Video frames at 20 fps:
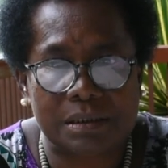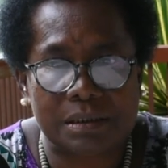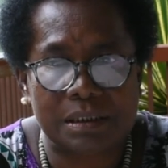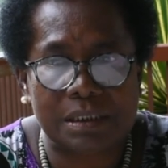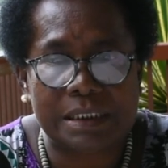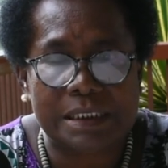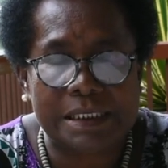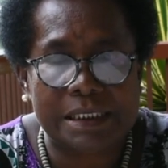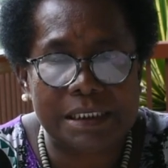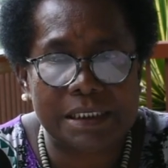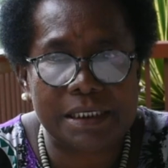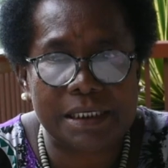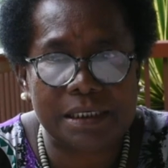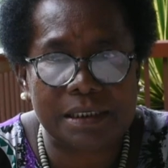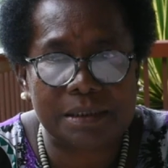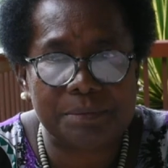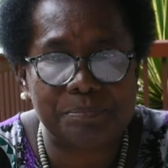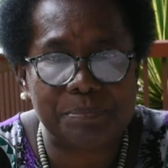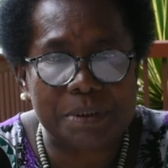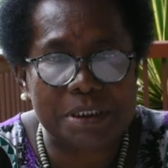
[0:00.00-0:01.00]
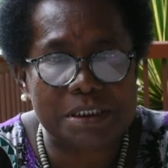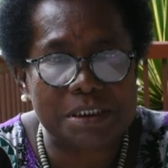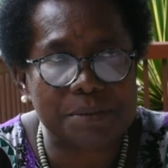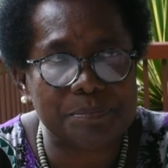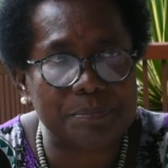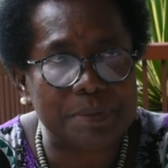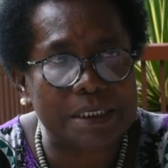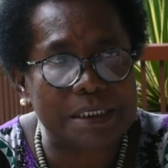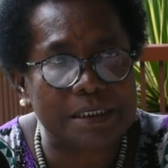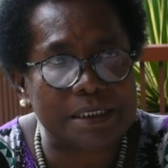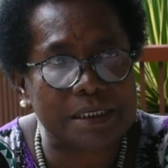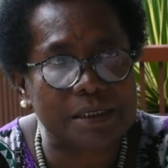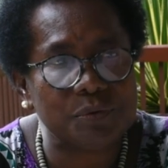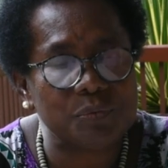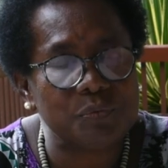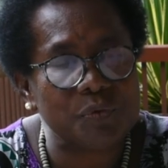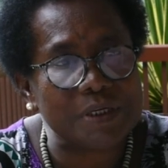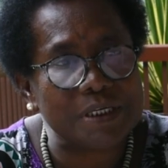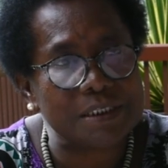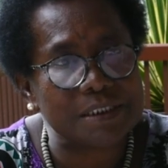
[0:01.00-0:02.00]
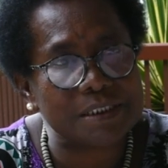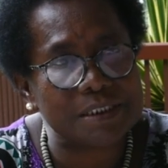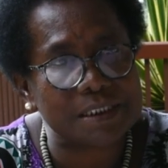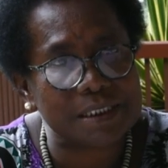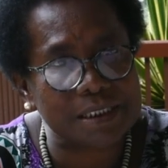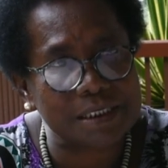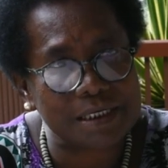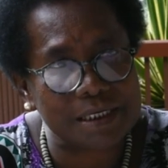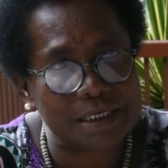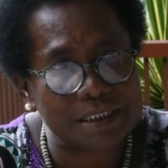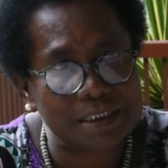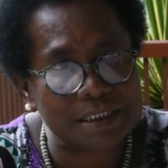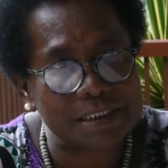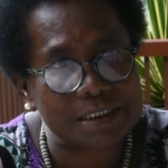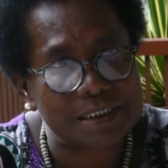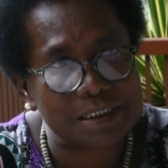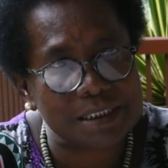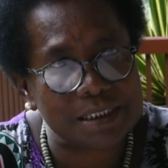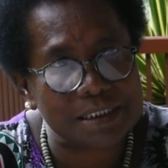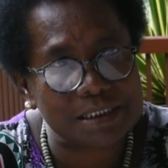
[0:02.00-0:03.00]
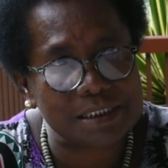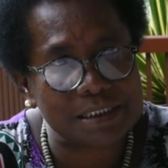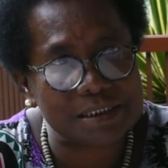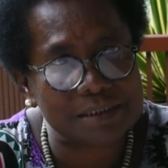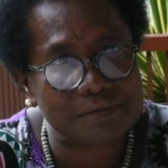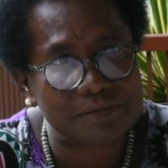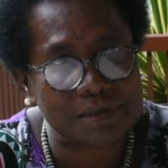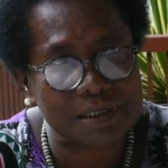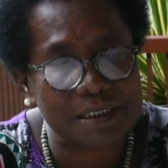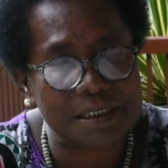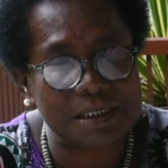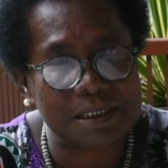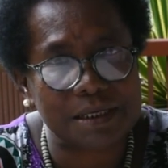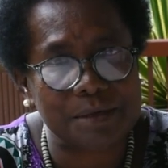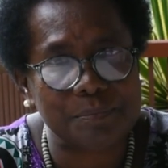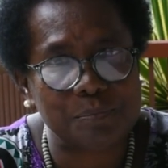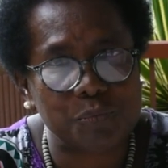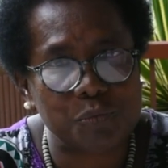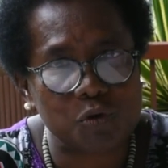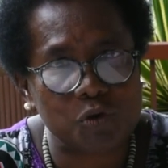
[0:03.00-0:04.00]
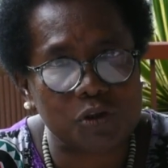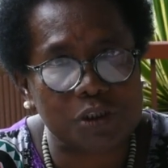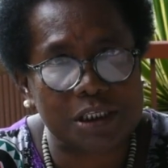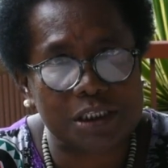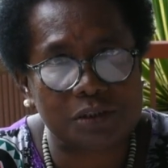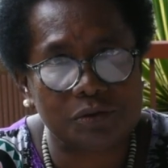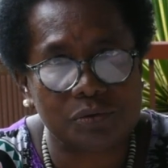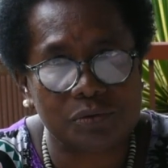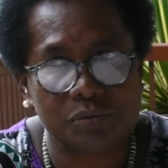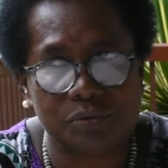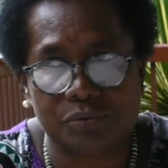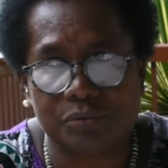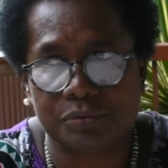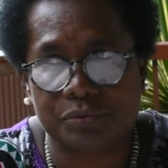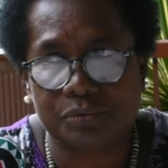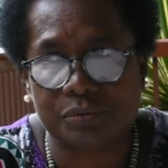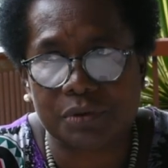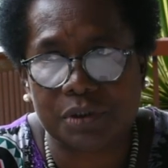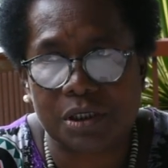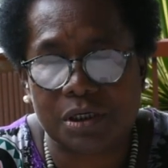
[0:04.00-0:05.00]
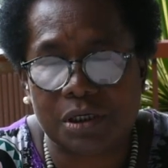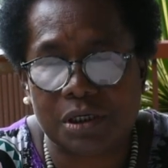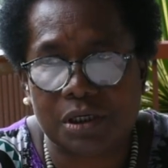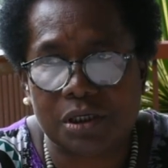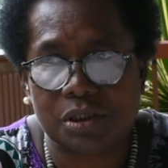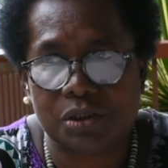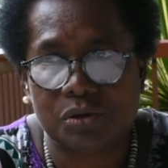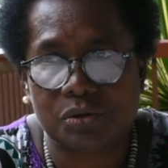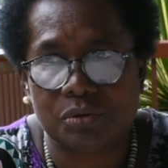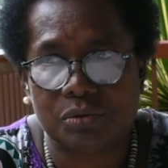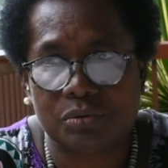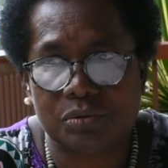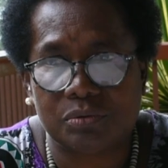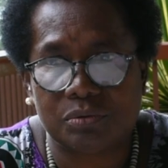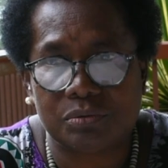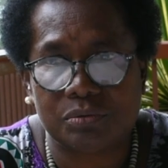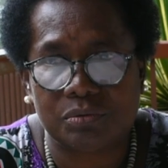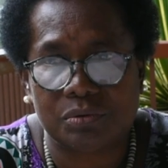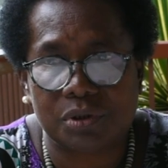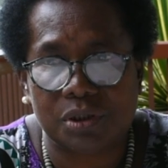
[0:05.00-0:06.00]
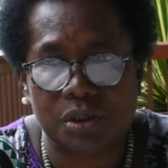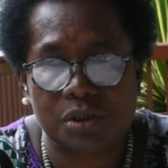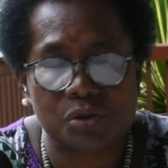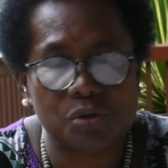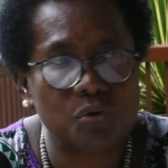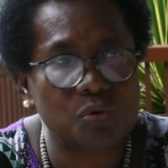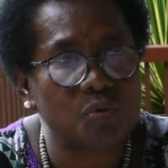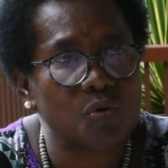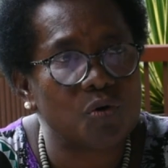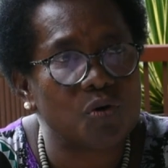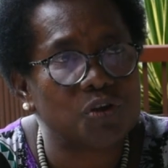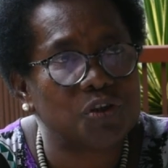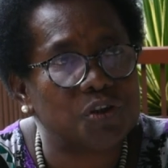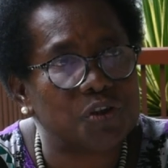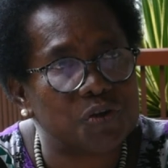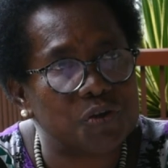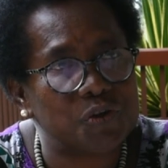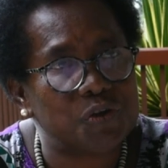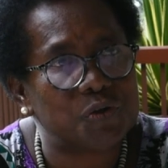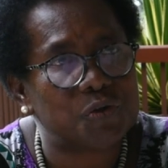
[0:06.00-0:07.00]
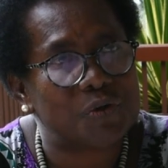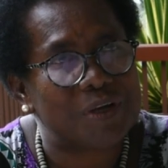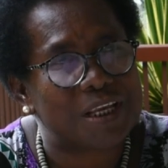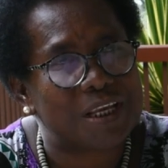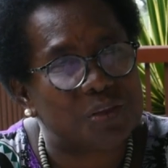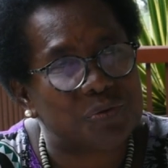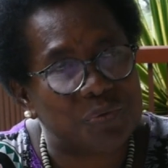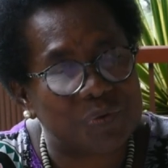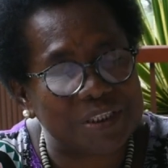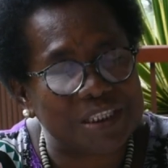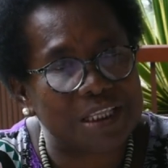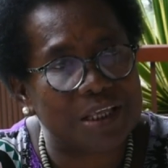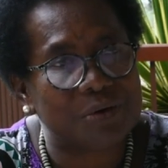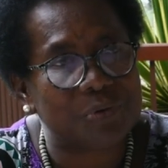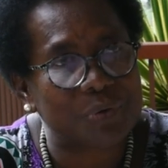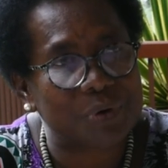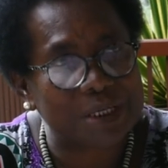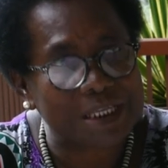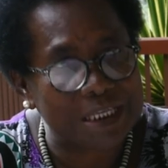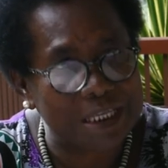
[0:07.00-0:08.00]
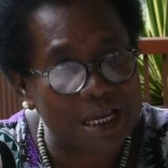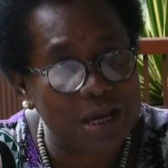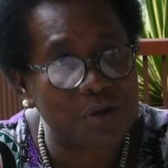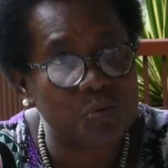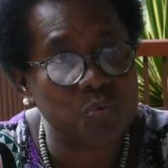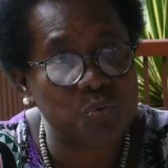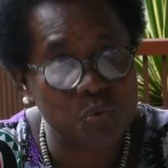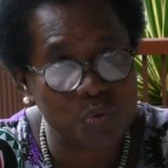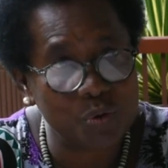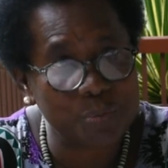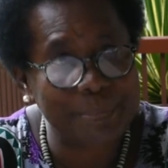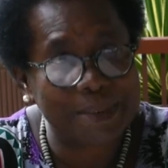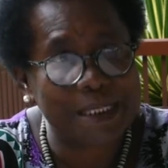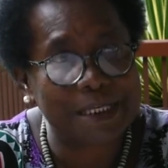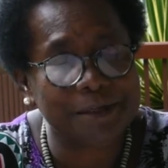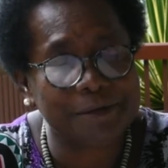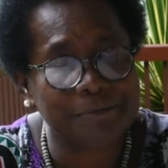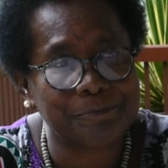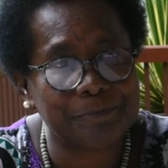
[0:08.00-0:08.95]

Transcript: leading peace building, we see that it is really important to continue that with our young women.